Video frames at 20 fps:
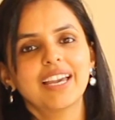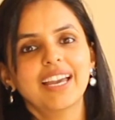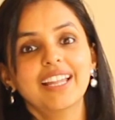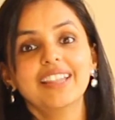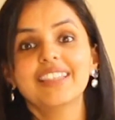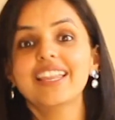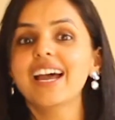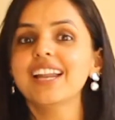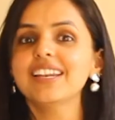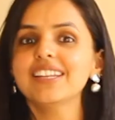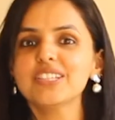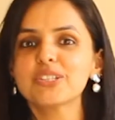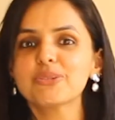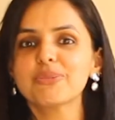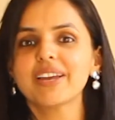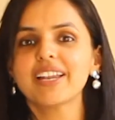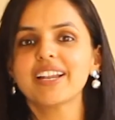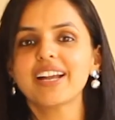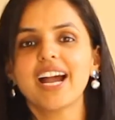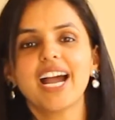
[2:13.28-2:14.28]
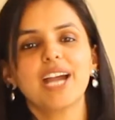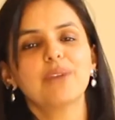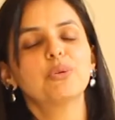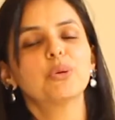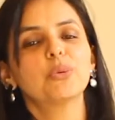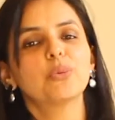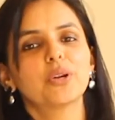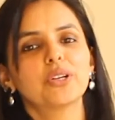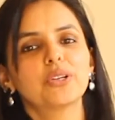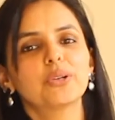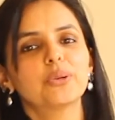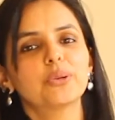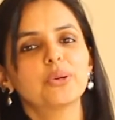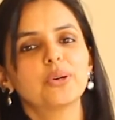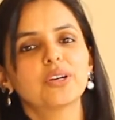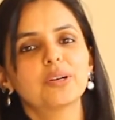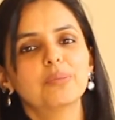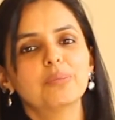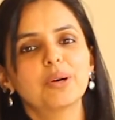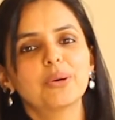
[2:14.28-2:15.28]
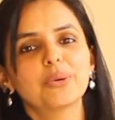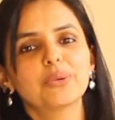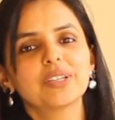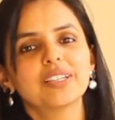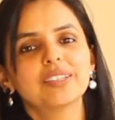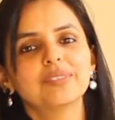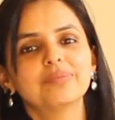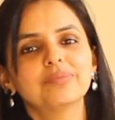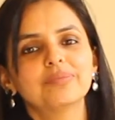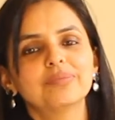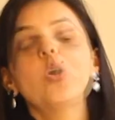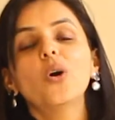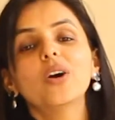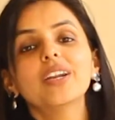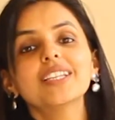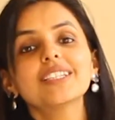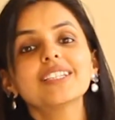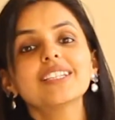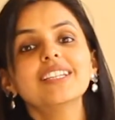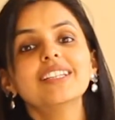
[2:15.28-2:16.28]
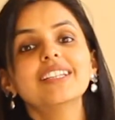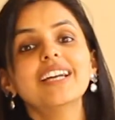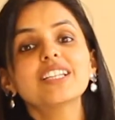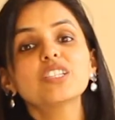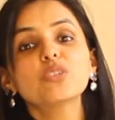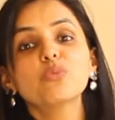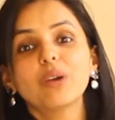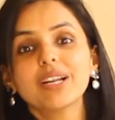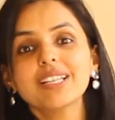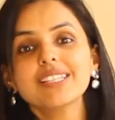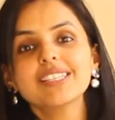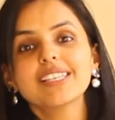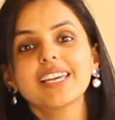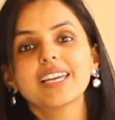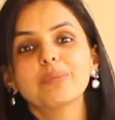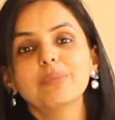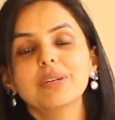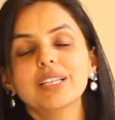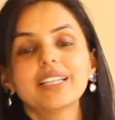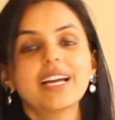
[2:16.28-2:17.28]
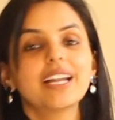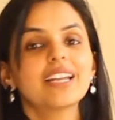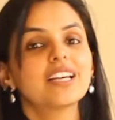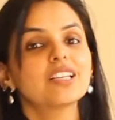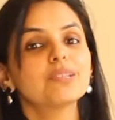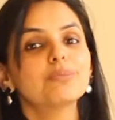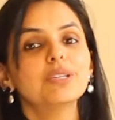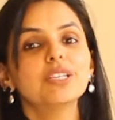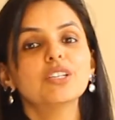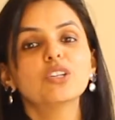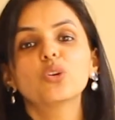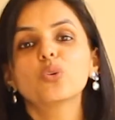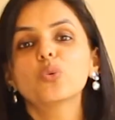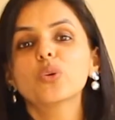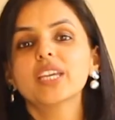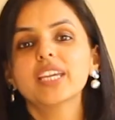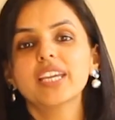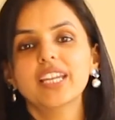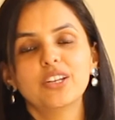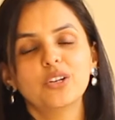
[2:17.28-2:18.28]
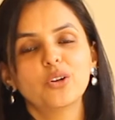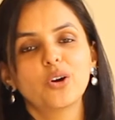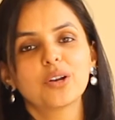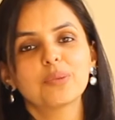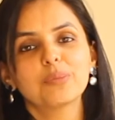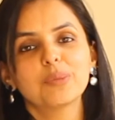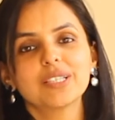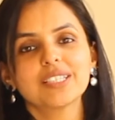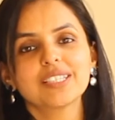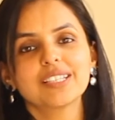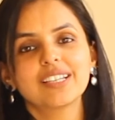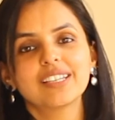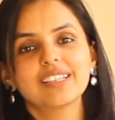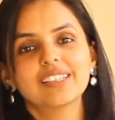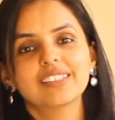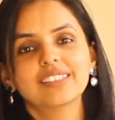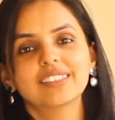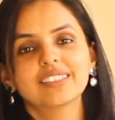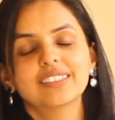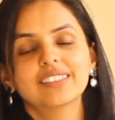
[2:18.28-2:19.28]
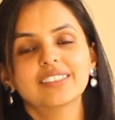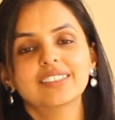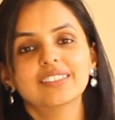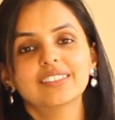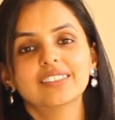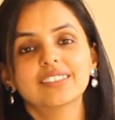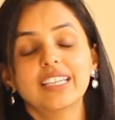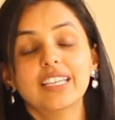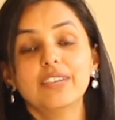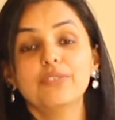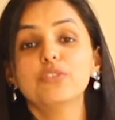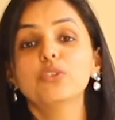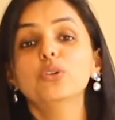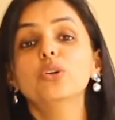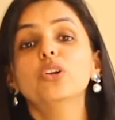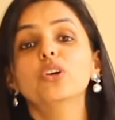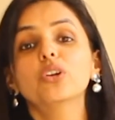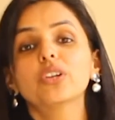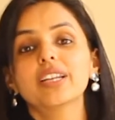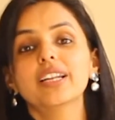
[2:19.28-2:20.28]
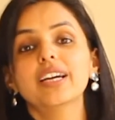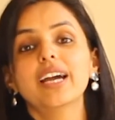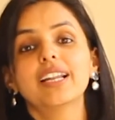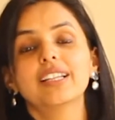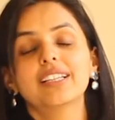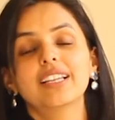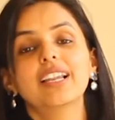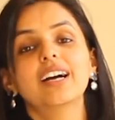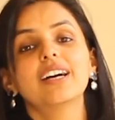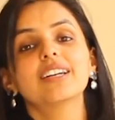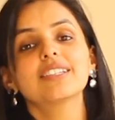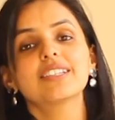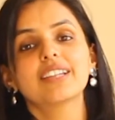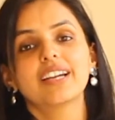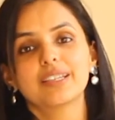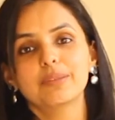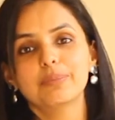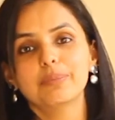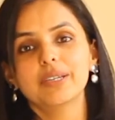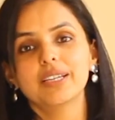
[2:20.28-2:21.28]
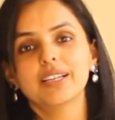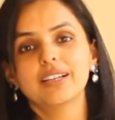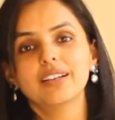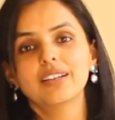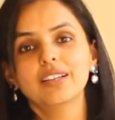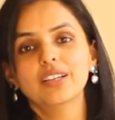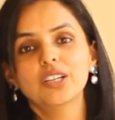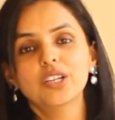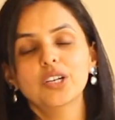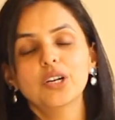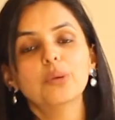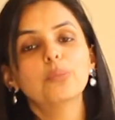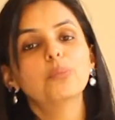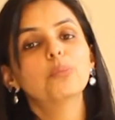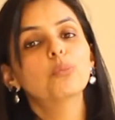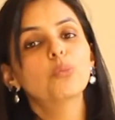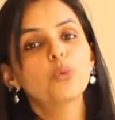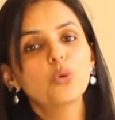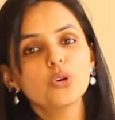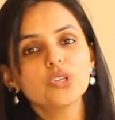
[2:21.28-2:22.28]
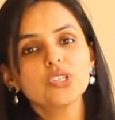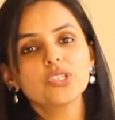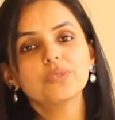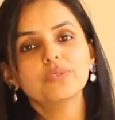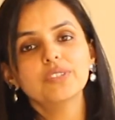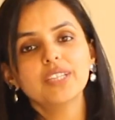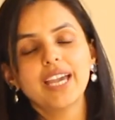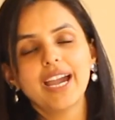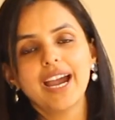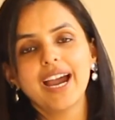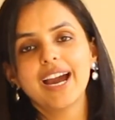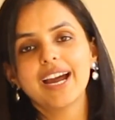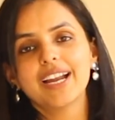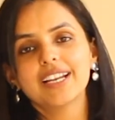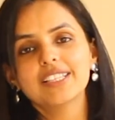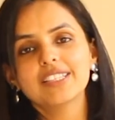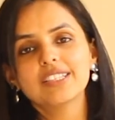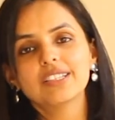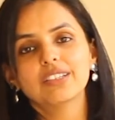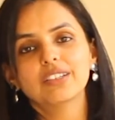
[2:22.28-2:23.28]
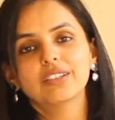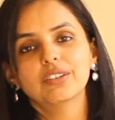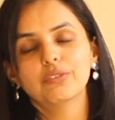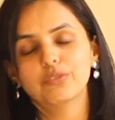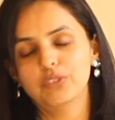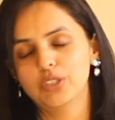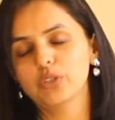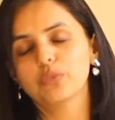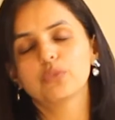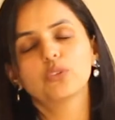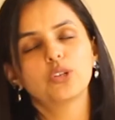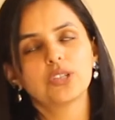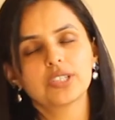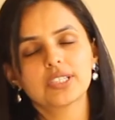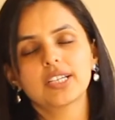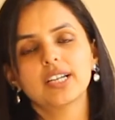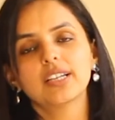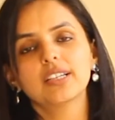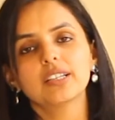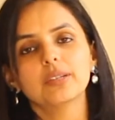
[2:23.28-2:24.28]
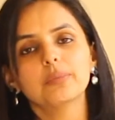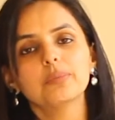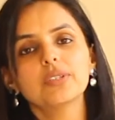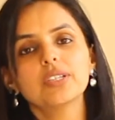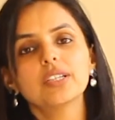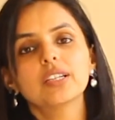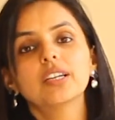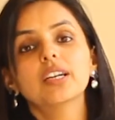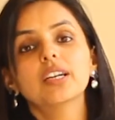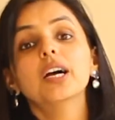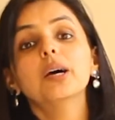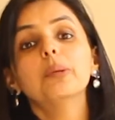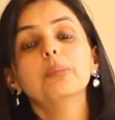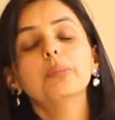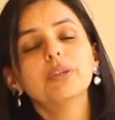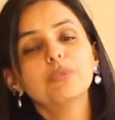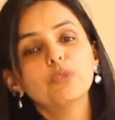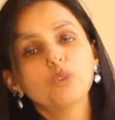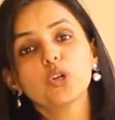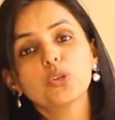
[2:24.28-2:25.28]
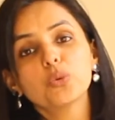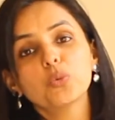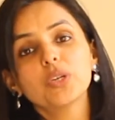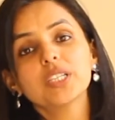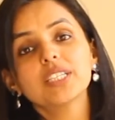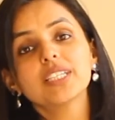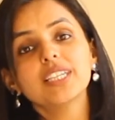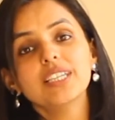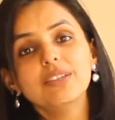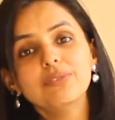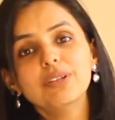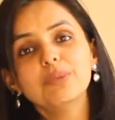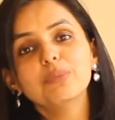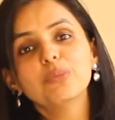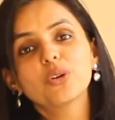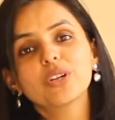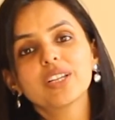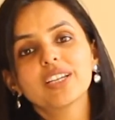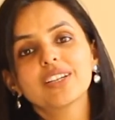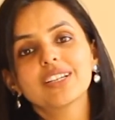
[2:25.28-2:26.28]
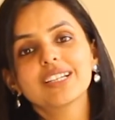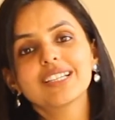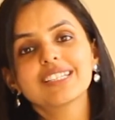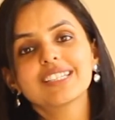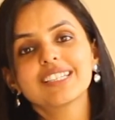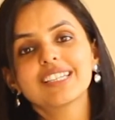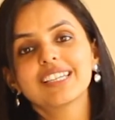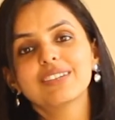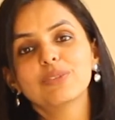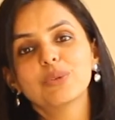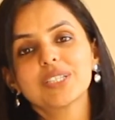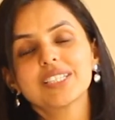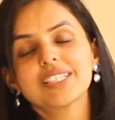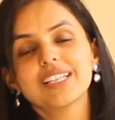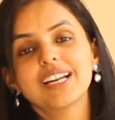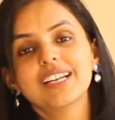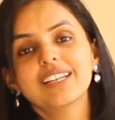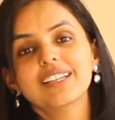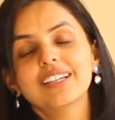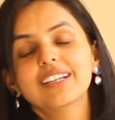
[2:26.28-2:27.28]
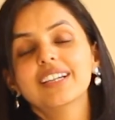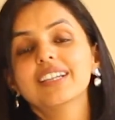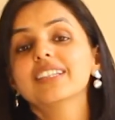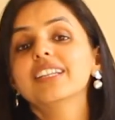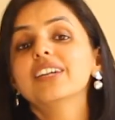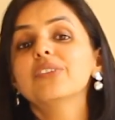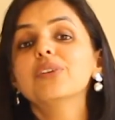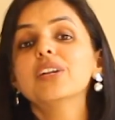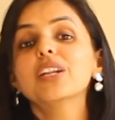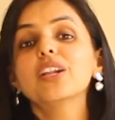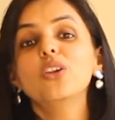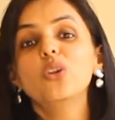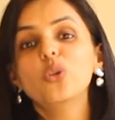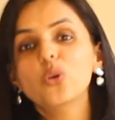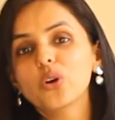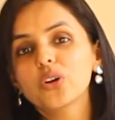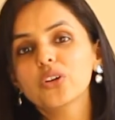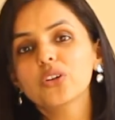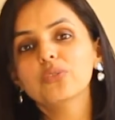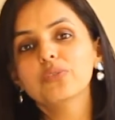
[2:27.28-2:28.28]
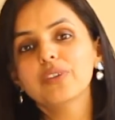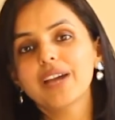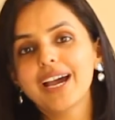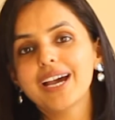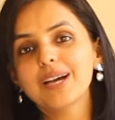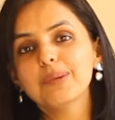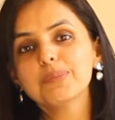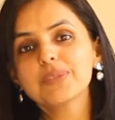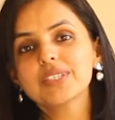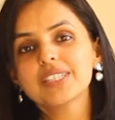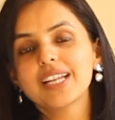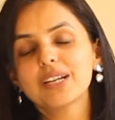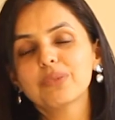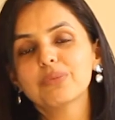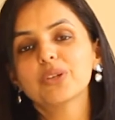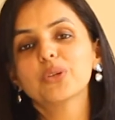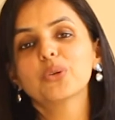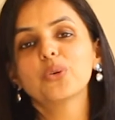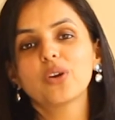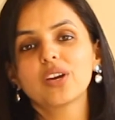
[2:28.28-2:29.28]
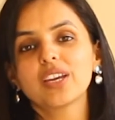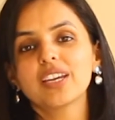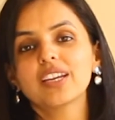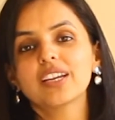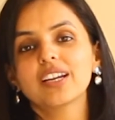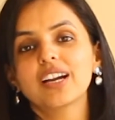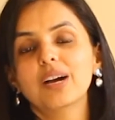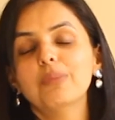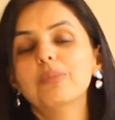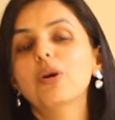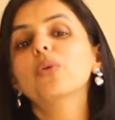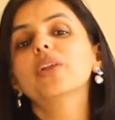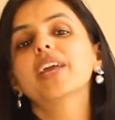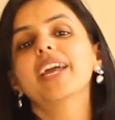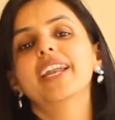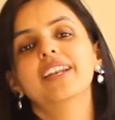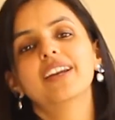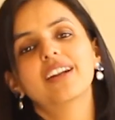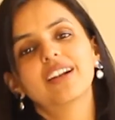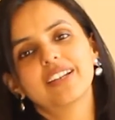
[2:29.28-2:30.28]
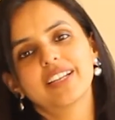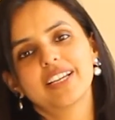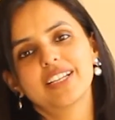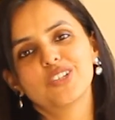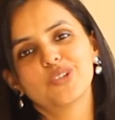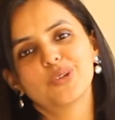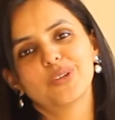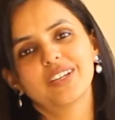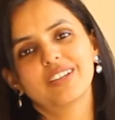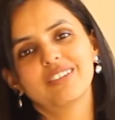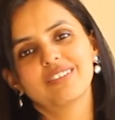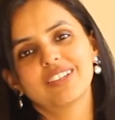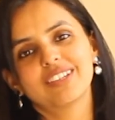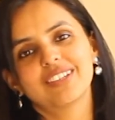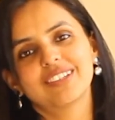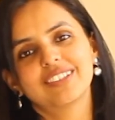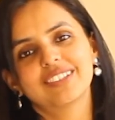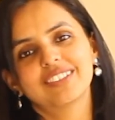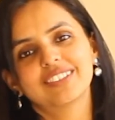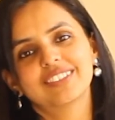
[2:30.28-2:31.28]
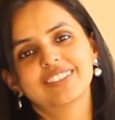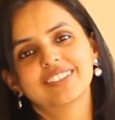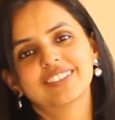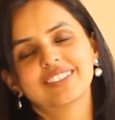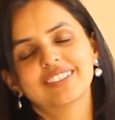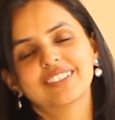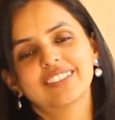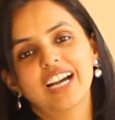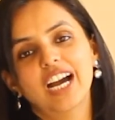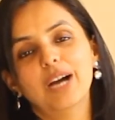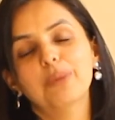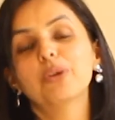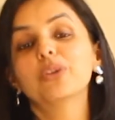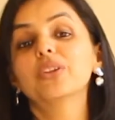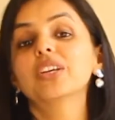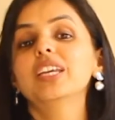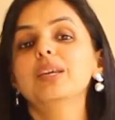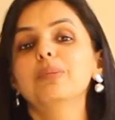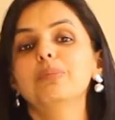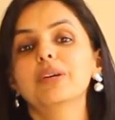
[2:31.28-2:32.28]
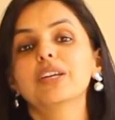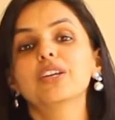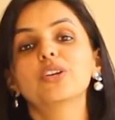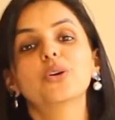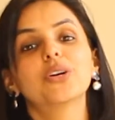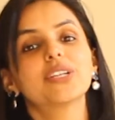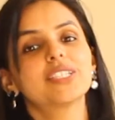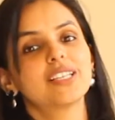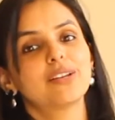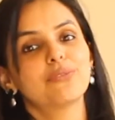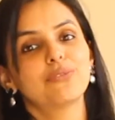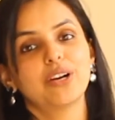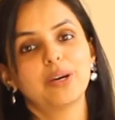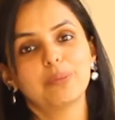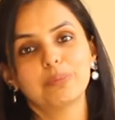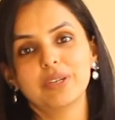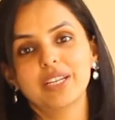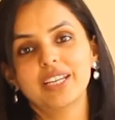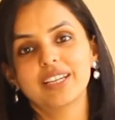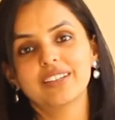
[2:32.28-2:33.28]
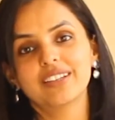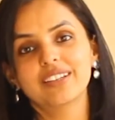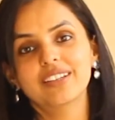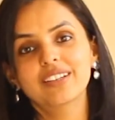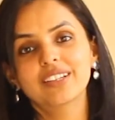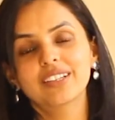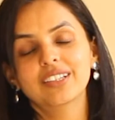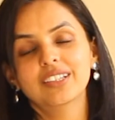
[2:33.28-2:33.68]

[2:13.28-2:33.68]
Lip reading: That is where I would want to talk about. Honestly, that's one segment that has been growing enormously. If you looked at the last IPL, most of the ads were of course startups. But what was even more interesting was that there were a lot of apps that were talking about adult education, about keeping yourself updated